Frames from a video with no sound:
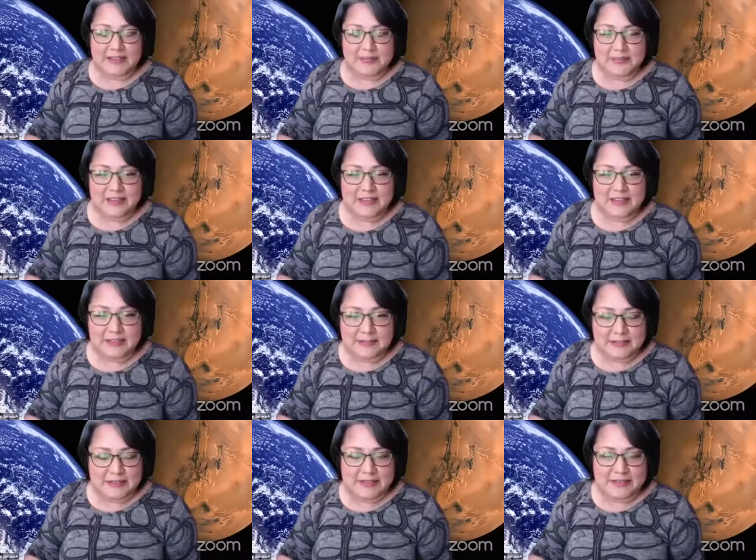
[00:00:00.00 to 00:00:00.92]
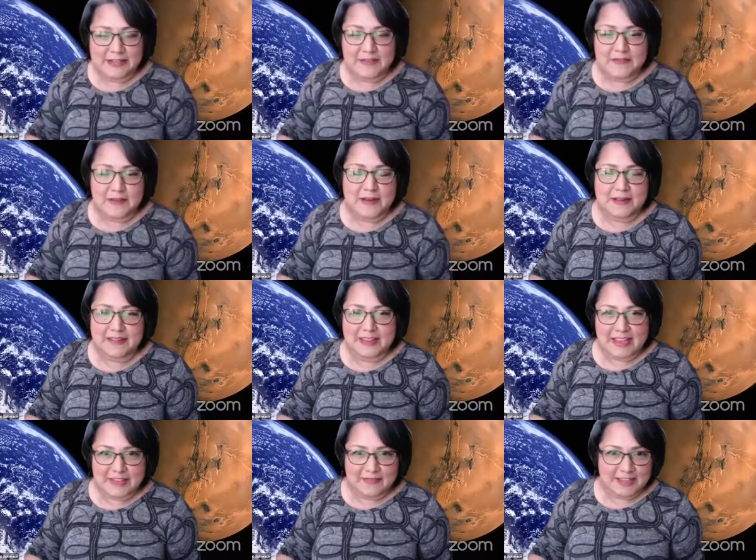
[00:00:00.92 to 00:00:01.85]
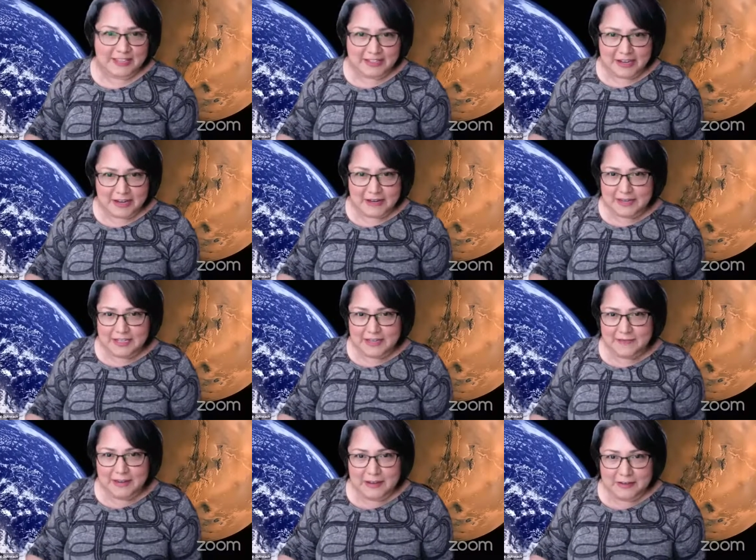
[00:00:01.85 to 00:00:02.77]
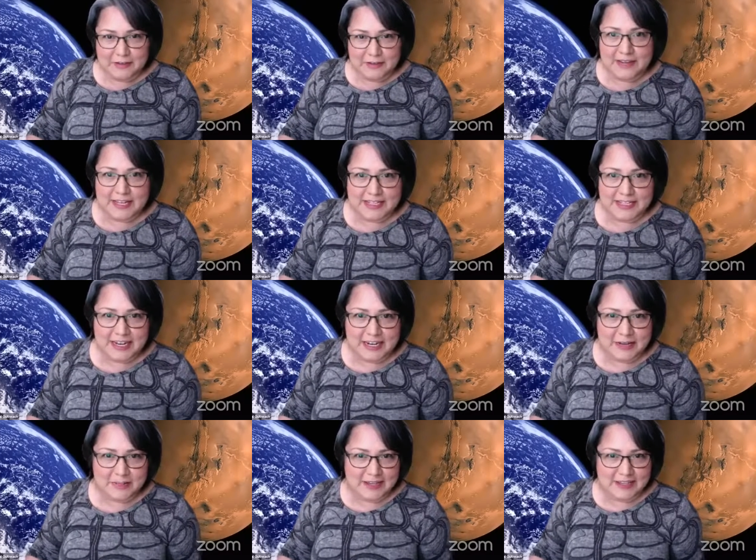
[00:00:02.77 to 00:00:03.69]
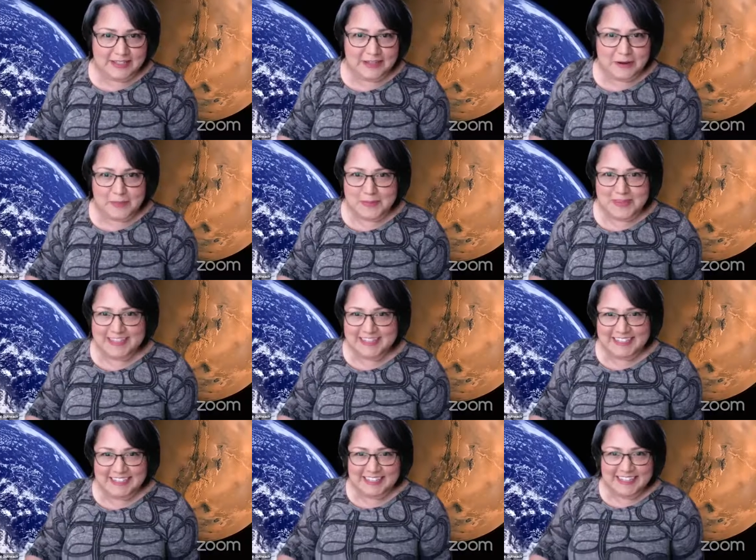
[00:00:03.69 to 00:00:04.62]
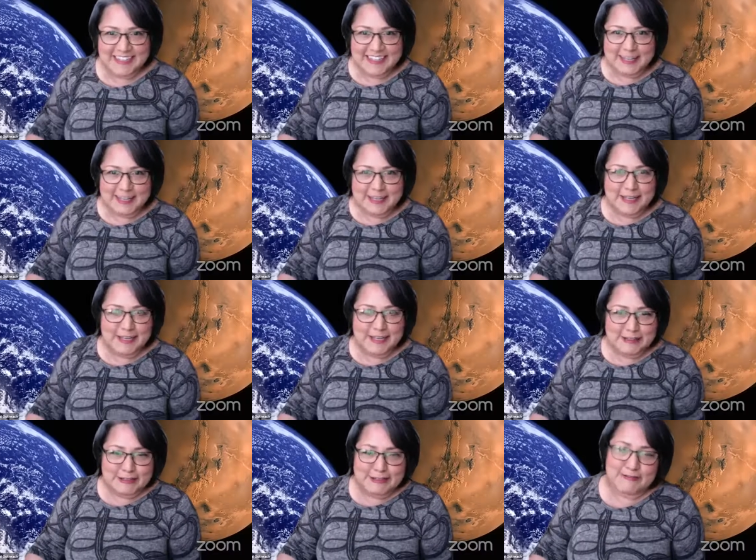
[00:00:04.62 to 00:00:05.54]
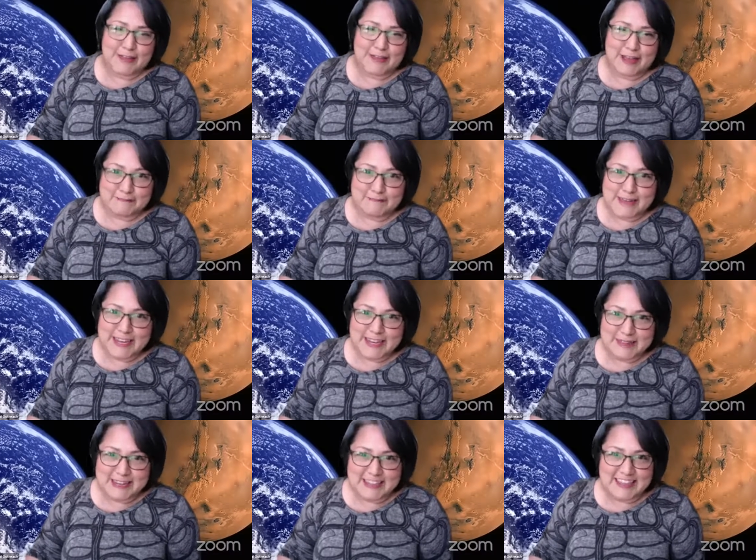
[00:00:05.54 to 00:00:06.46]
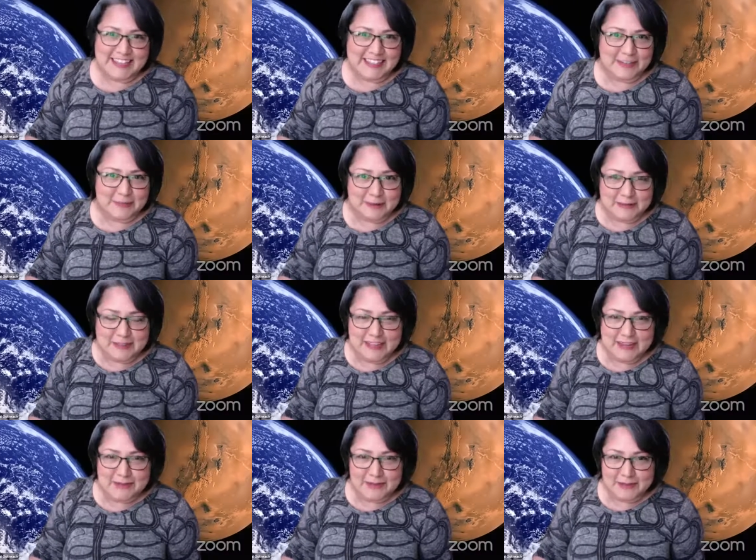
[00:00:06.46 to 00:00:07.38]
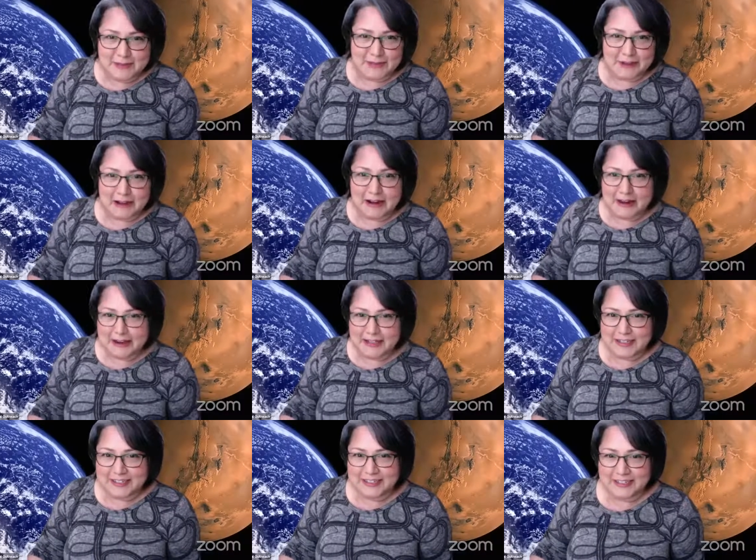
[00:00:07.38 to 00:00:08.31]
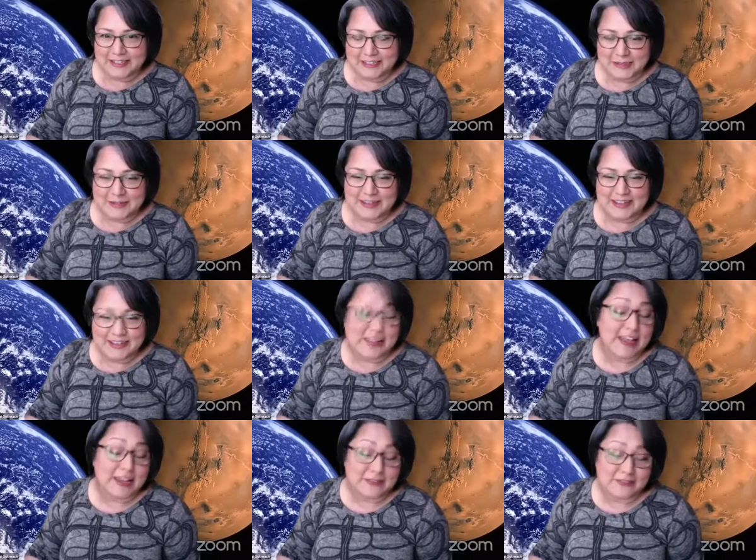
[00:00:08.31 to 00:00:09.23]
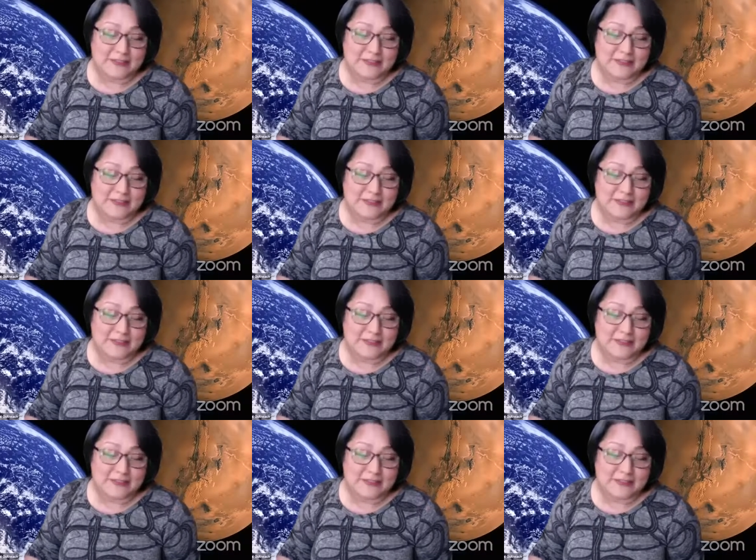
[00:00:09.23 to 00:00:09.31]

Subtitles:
many things we discover about life, like tardigrades, I find so fascinating because their ability to survive many, many things that we would think would be very harsh on life.